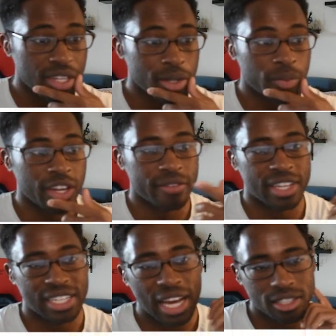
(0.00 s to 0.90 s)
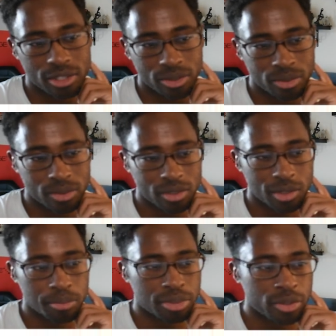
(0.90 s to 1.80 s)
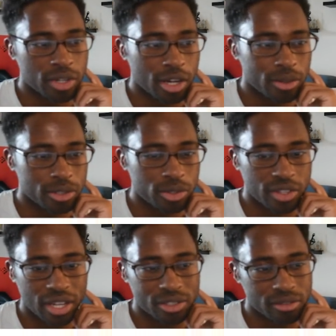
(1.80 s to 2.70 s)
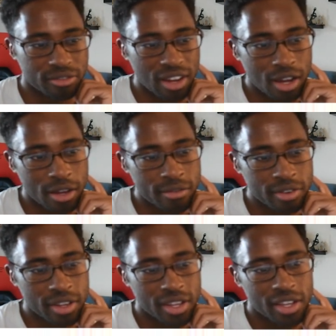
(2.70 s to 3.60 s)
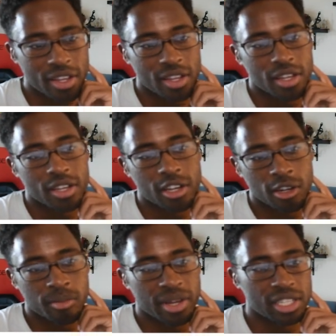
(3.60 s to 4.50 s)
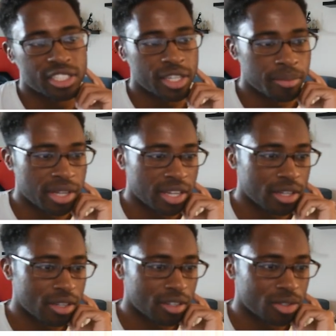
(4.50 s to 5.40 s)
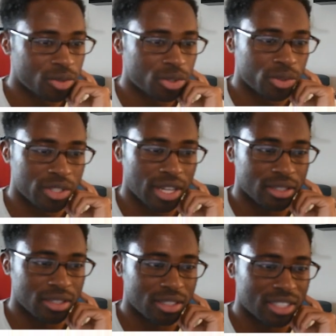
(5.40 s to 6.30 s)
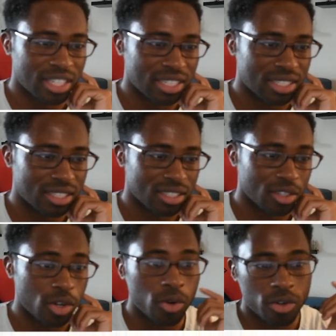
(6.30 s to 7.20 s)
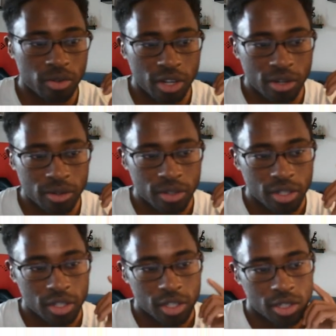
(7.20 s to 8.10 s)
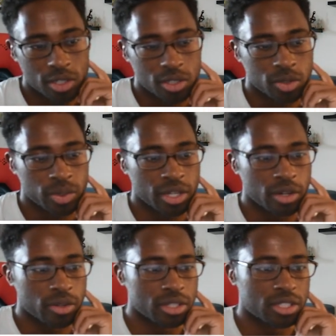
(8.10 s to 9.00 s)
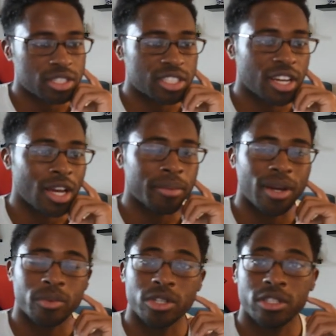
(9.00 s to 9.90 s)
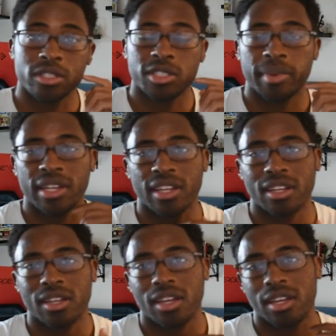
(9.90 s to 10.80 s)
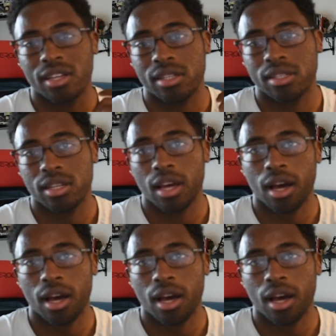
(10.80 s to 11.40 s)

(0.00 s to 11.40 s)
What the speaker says: Then we have Gedatsu, Bluno in 2005, Gunbei Chibney through 2006, Kokoro. So we know this is the time that we're spending in